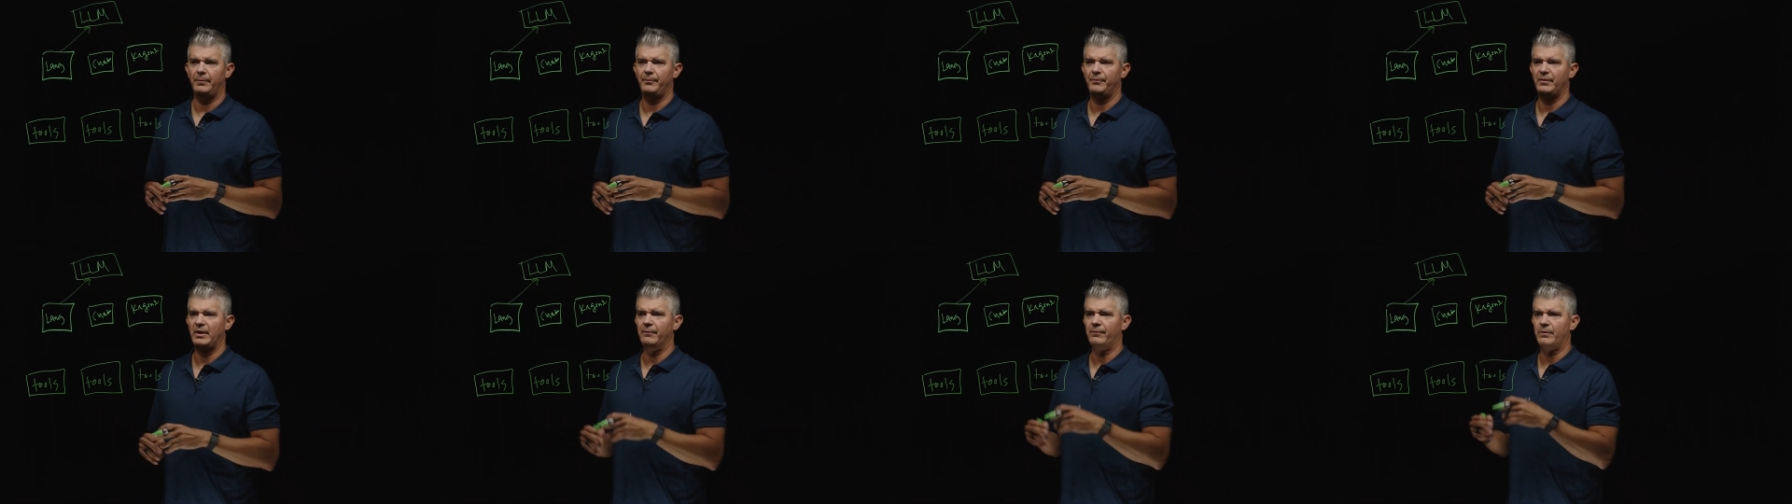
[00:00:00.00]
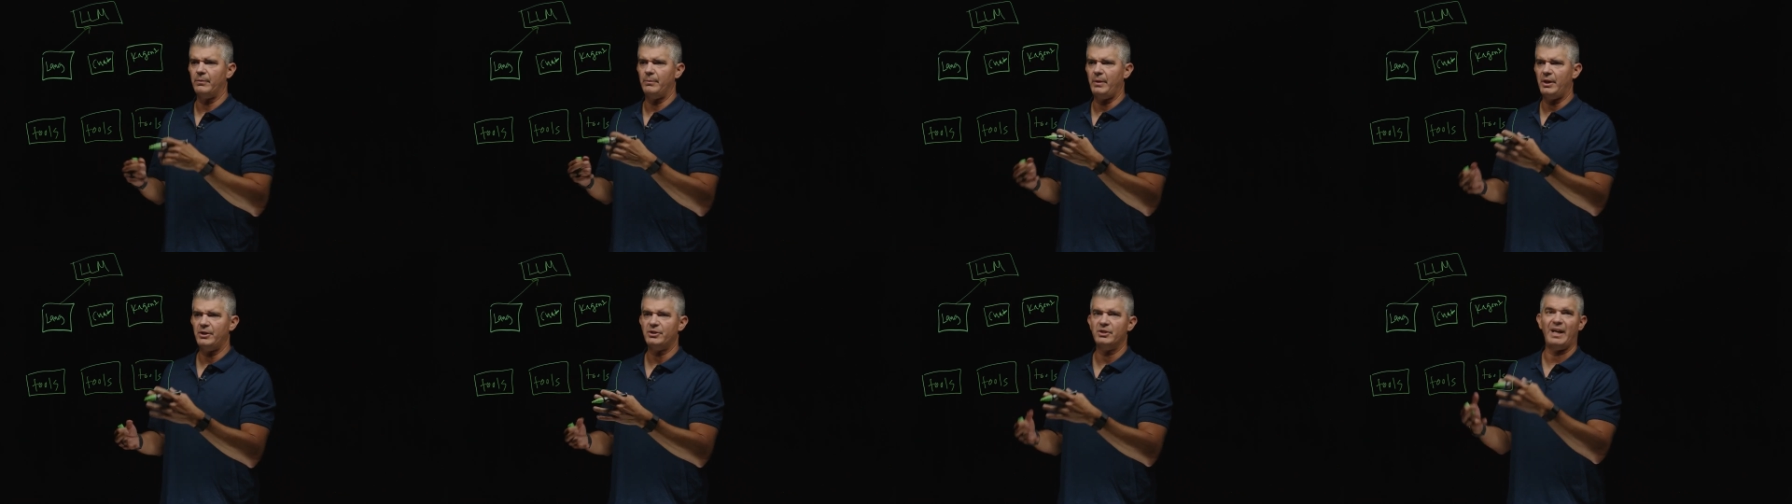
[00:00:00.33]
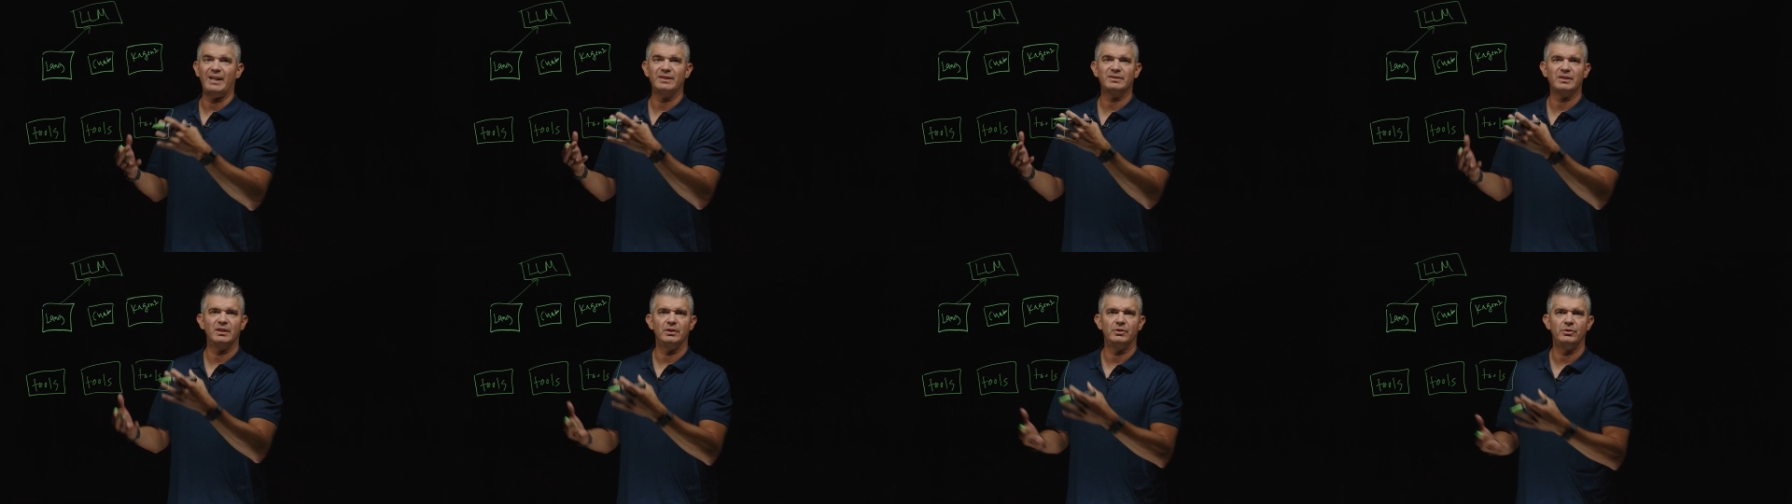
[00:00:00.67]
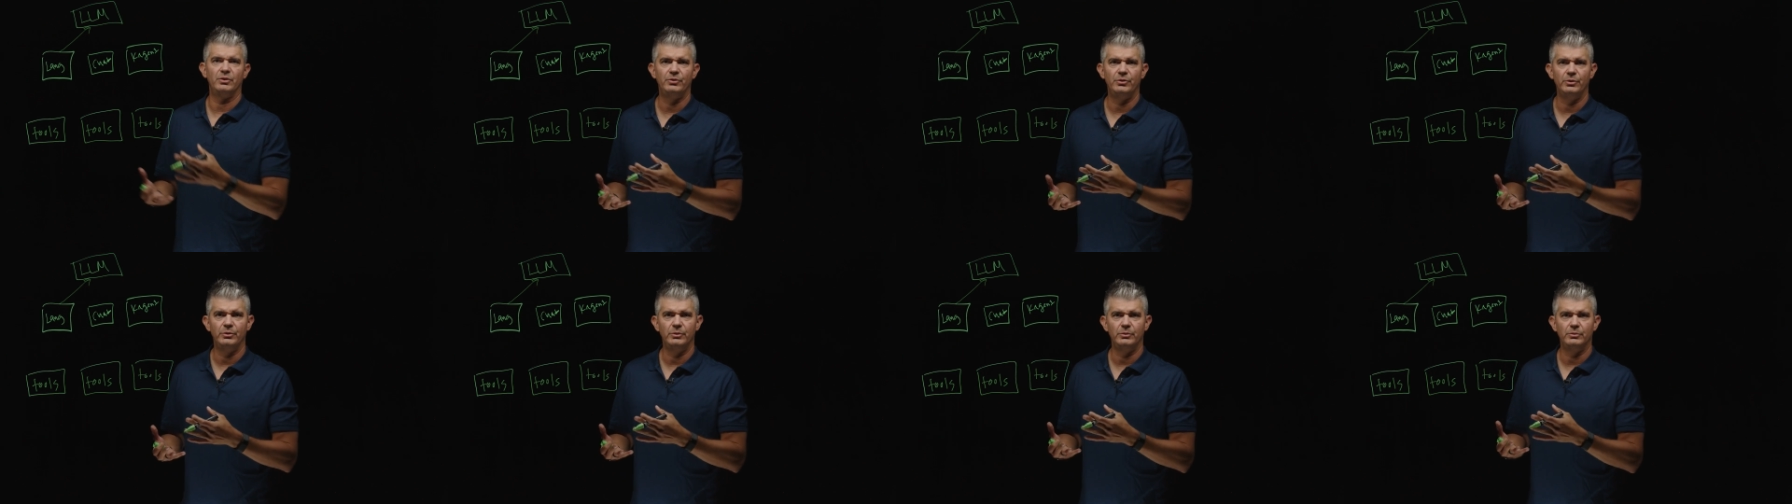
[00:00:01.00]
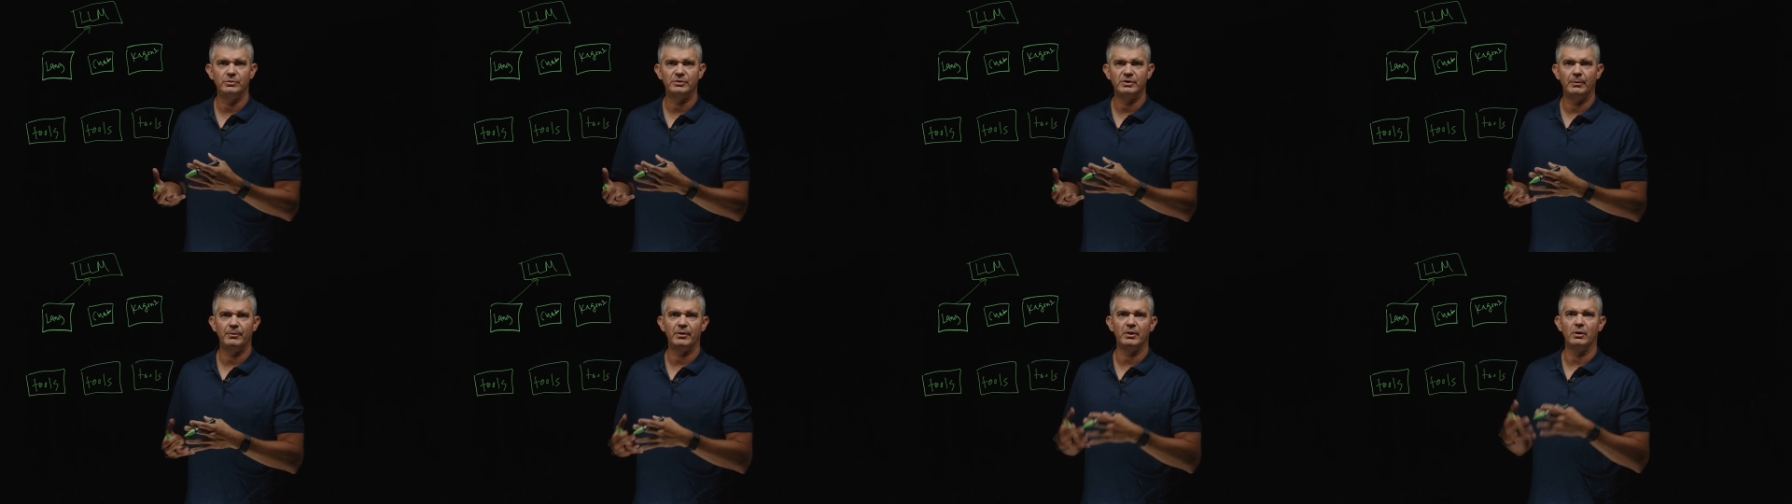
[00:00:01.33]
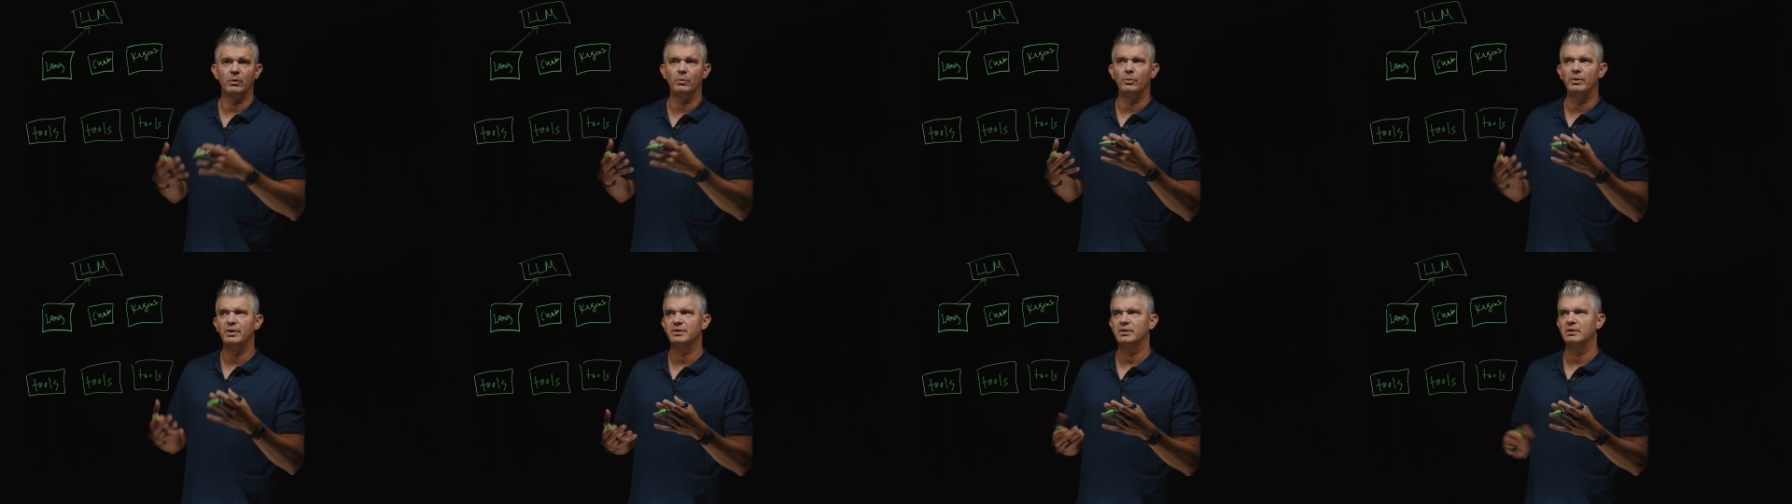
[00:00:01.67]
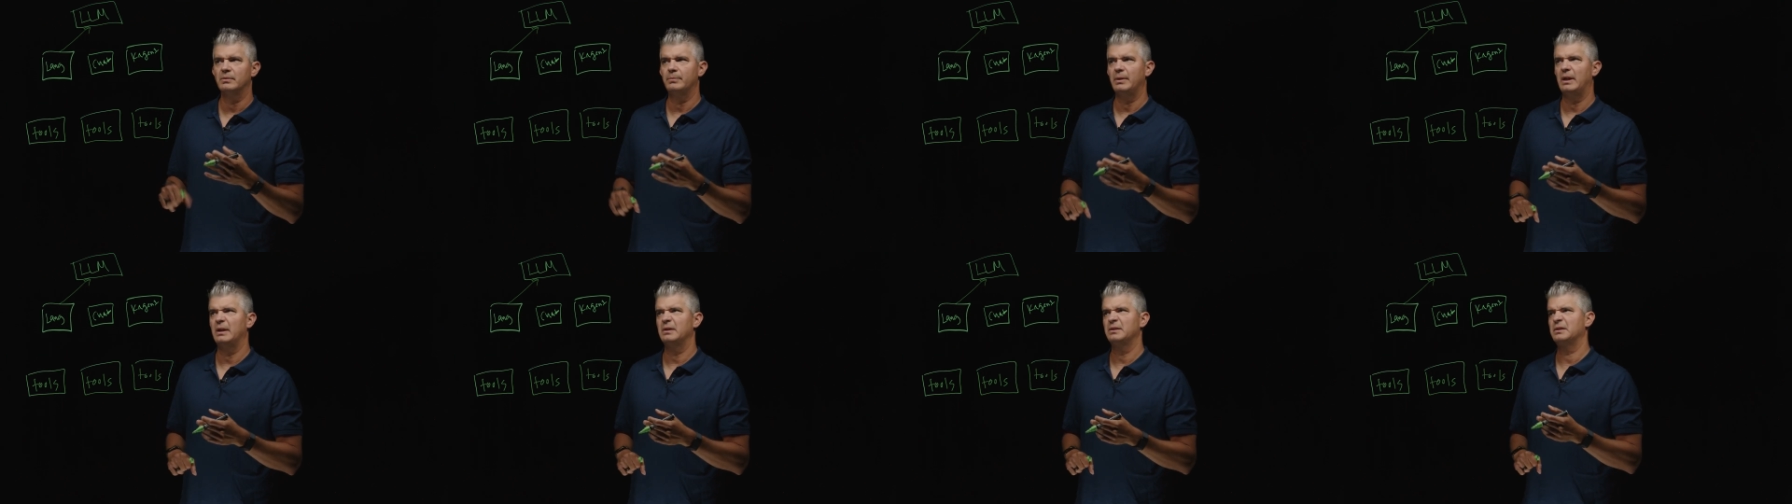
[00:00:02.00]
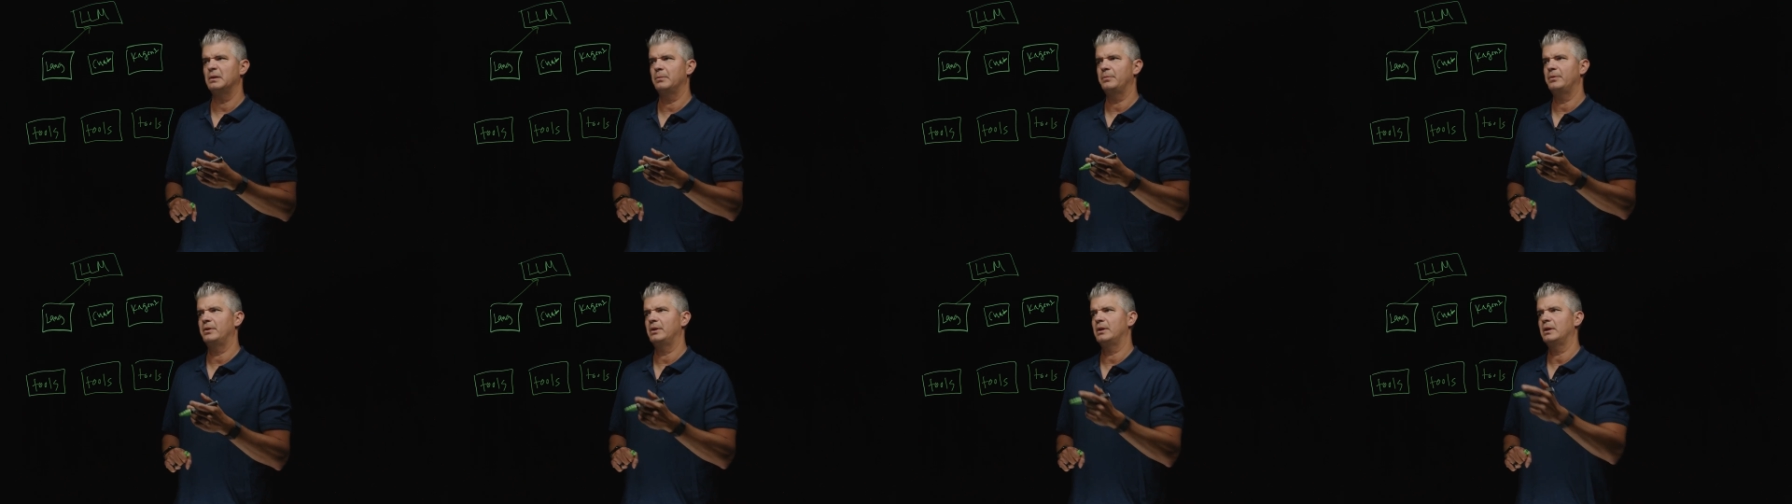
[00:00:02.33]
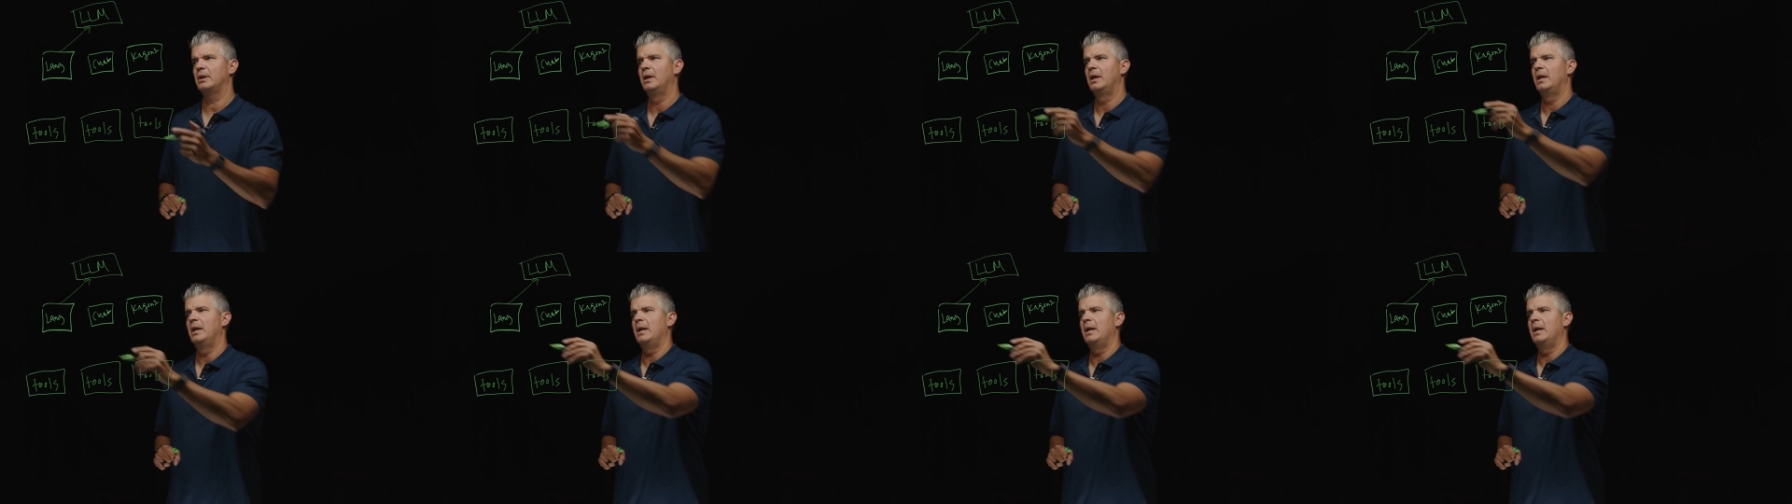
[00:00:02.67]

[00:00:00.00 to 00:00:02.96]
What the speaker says: information, ask it to do something or reason about something.